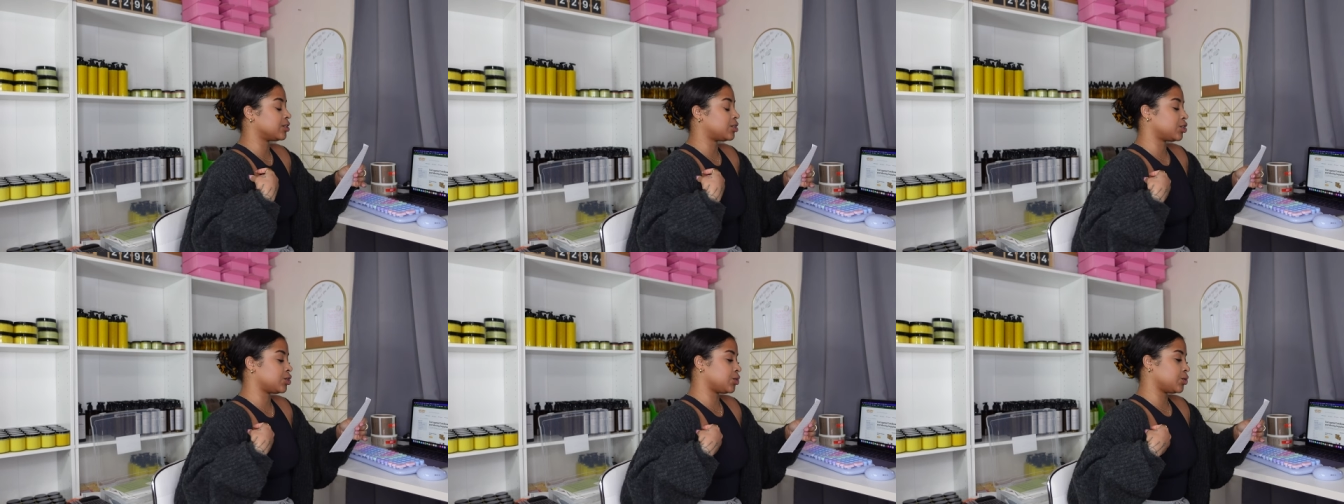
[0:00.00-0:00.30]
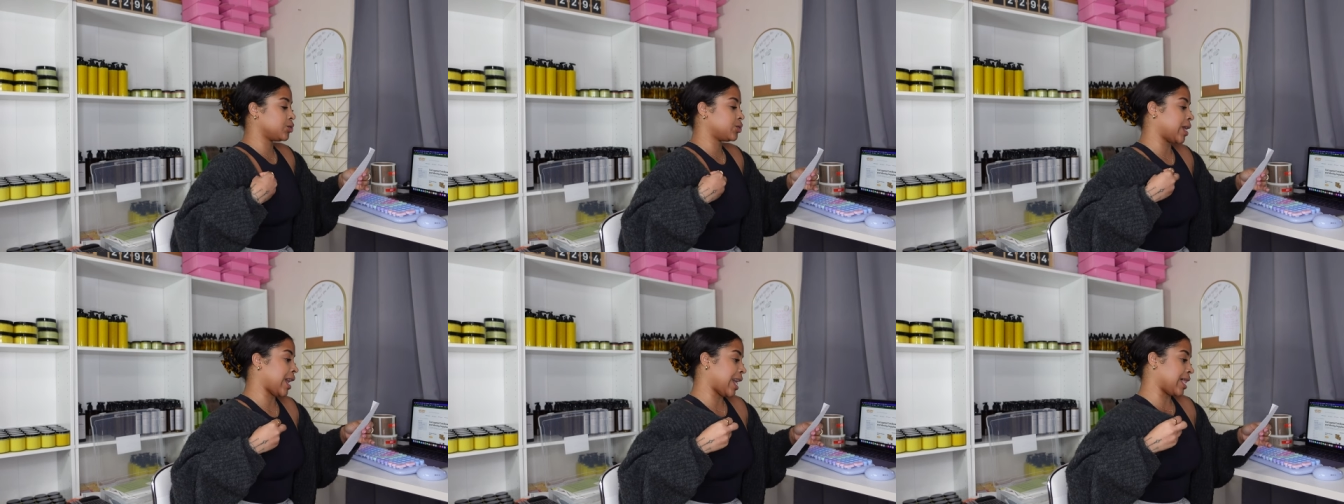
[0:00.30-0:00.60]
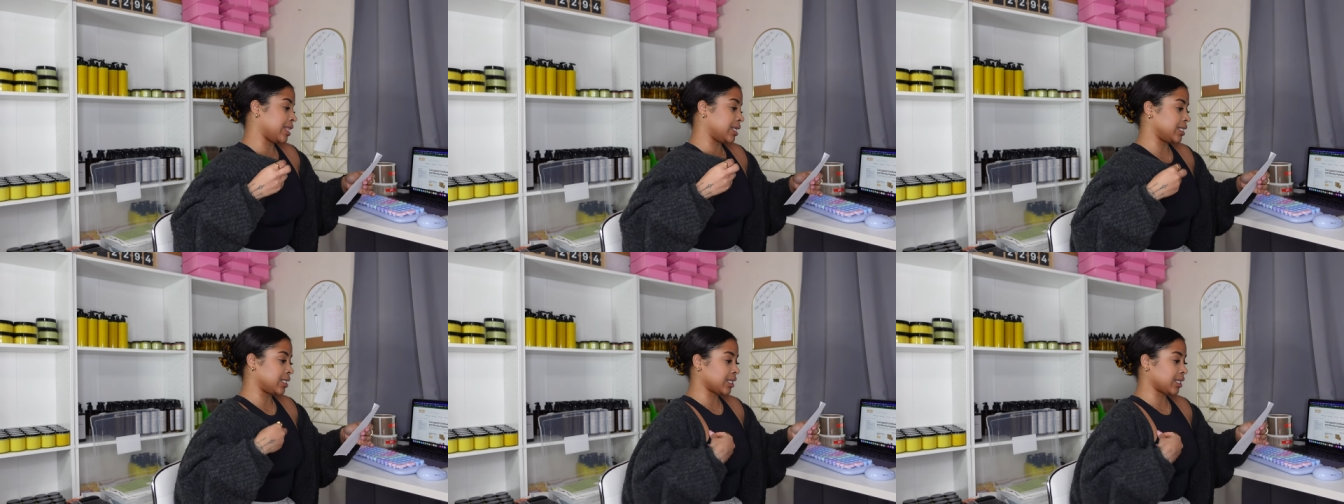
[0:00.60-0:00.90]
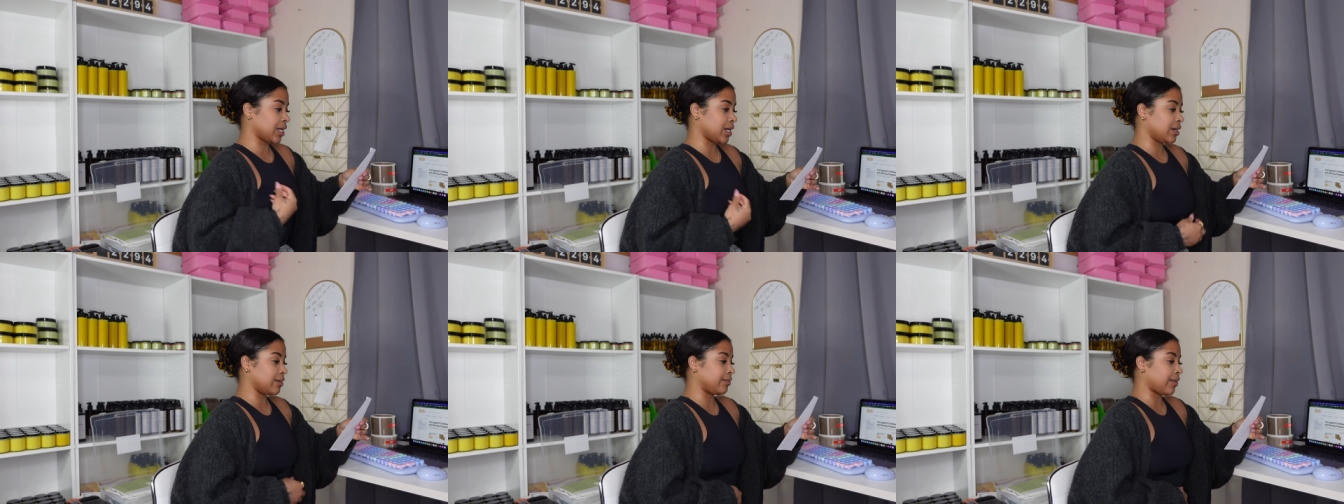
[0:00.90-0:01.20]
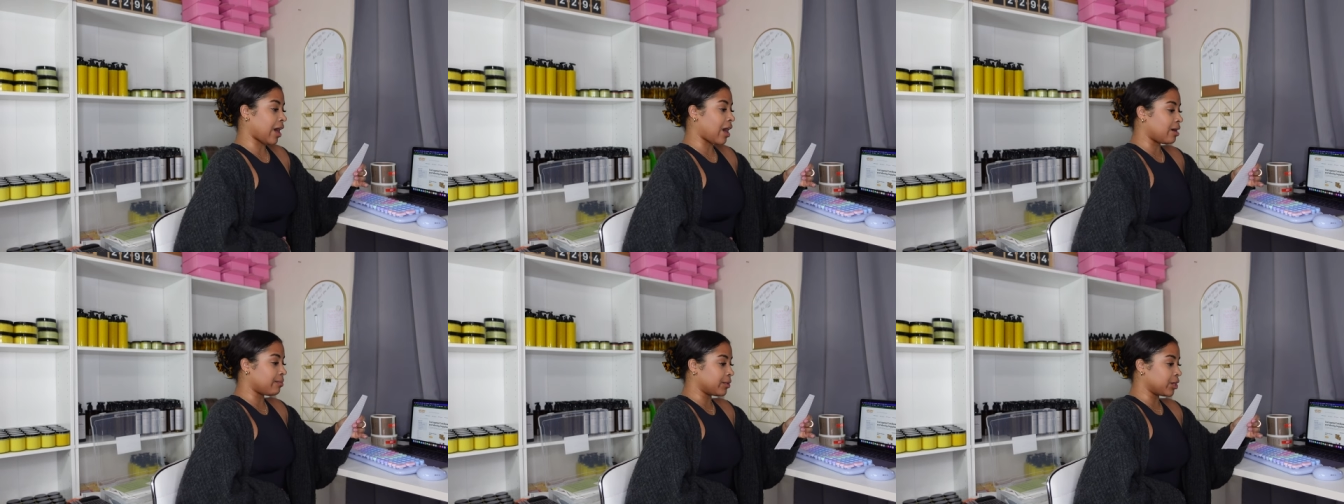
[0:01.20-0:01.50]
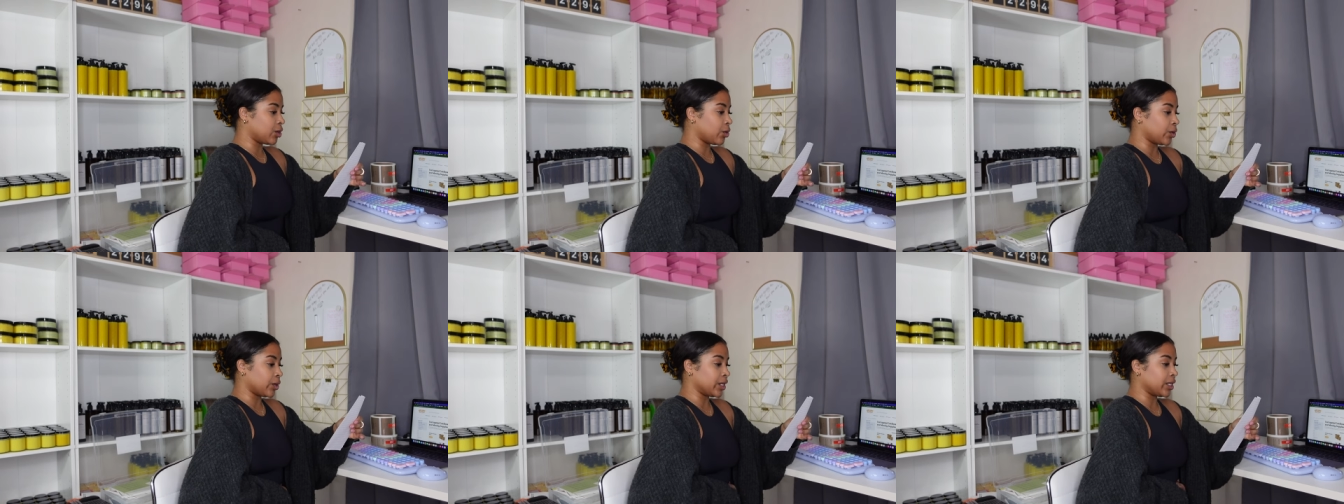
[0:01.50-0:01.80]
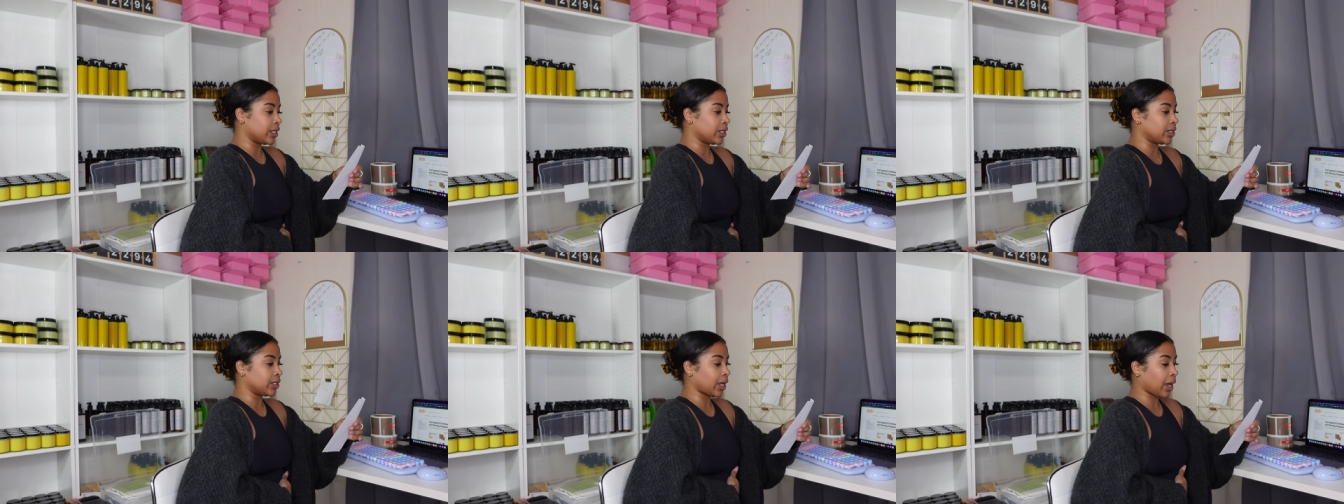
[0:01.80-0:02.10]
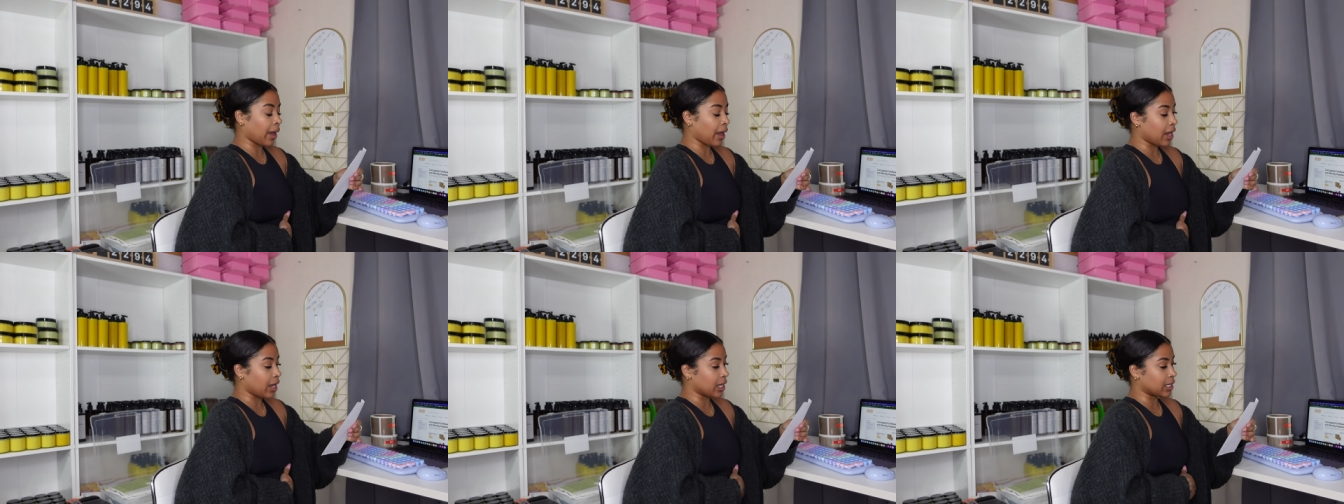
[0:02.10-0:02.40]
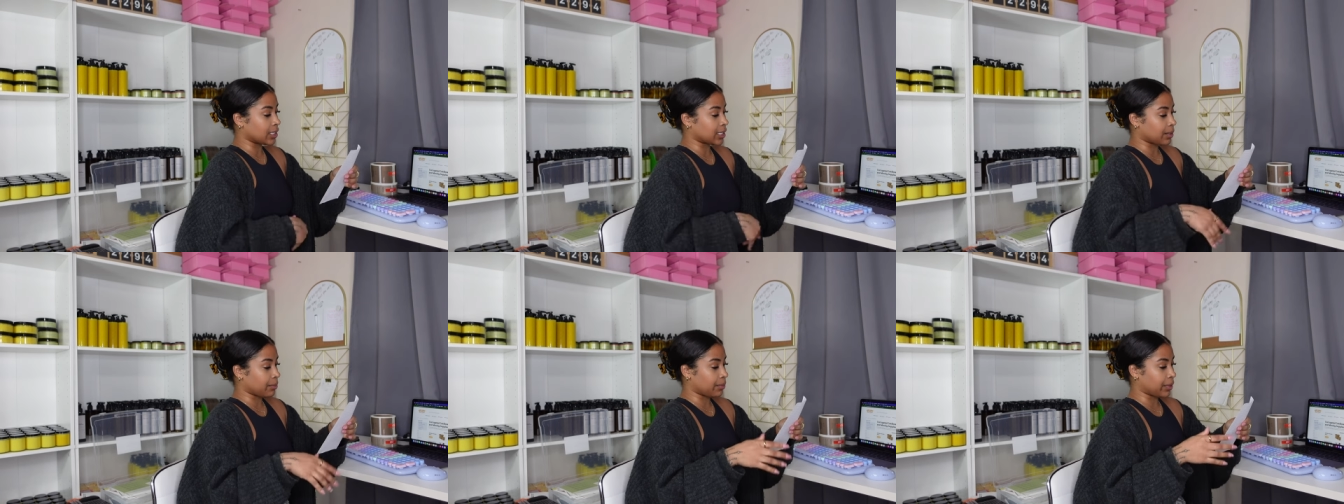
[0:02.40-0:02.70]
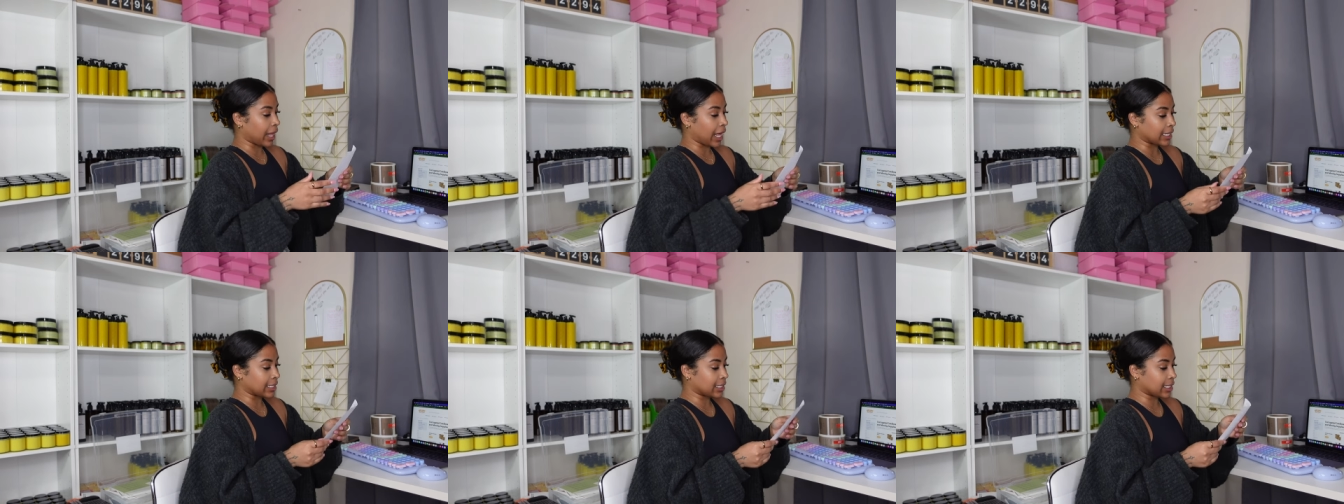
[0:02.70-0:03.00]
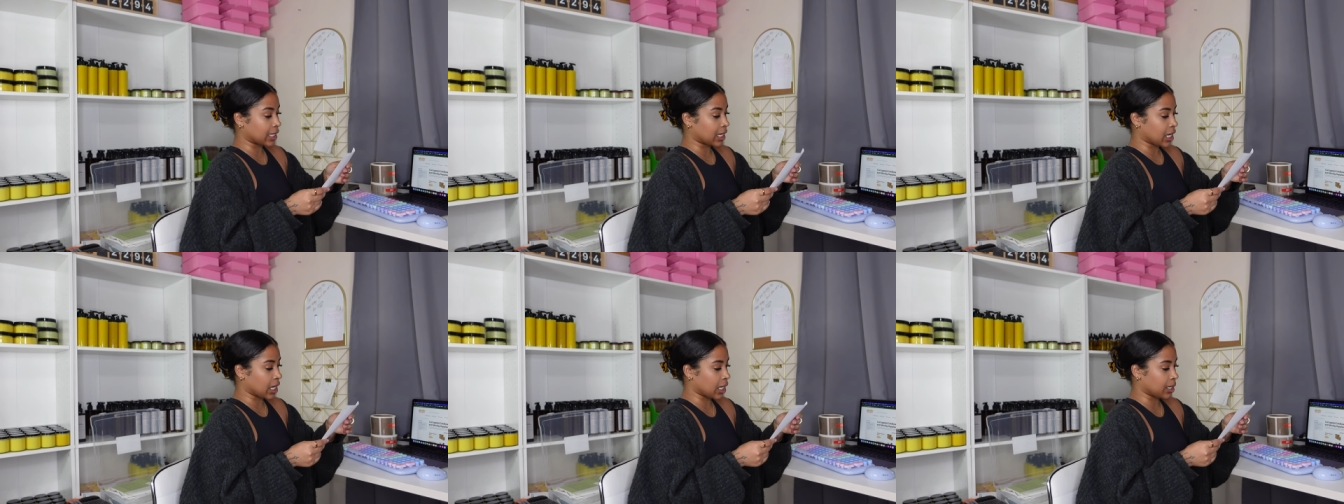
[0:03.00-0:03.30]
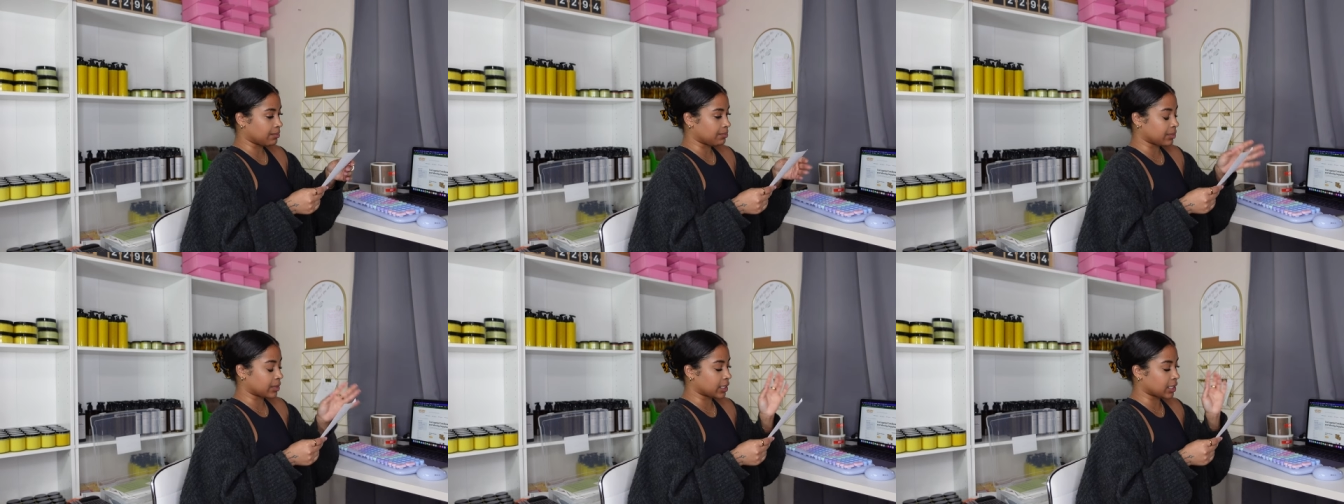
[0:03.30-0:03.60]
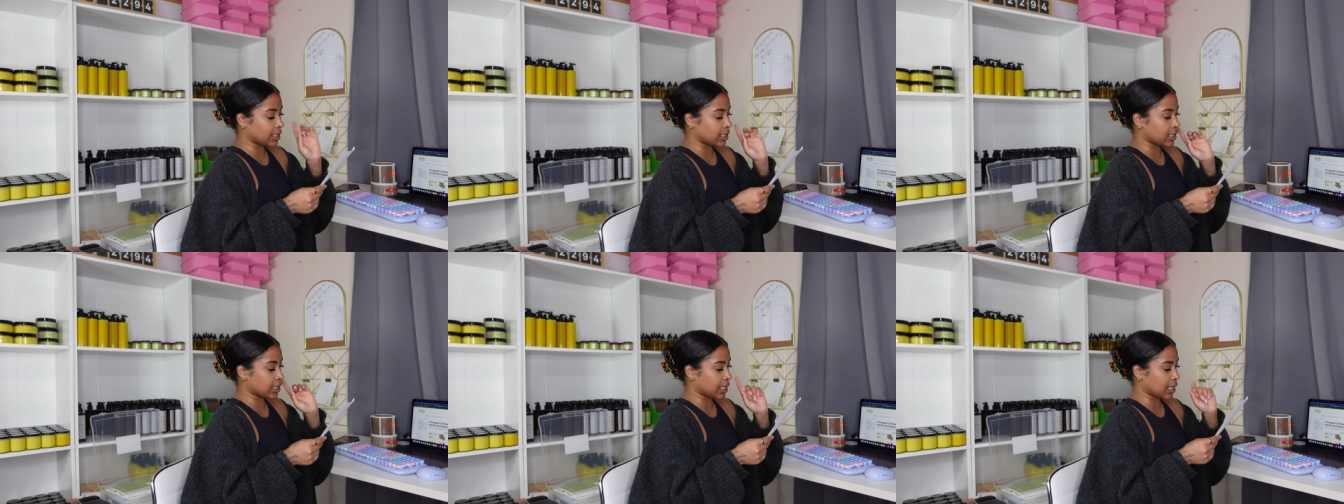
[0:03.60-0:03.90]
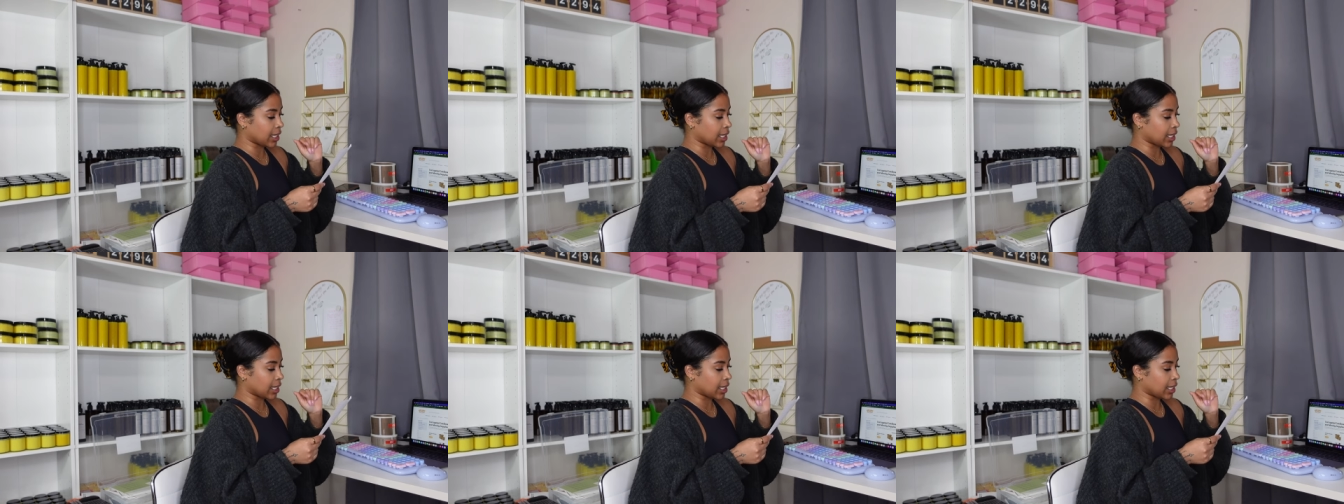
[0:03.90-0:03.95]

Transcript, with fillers: 2 gallons of almond oil, some plastic cups.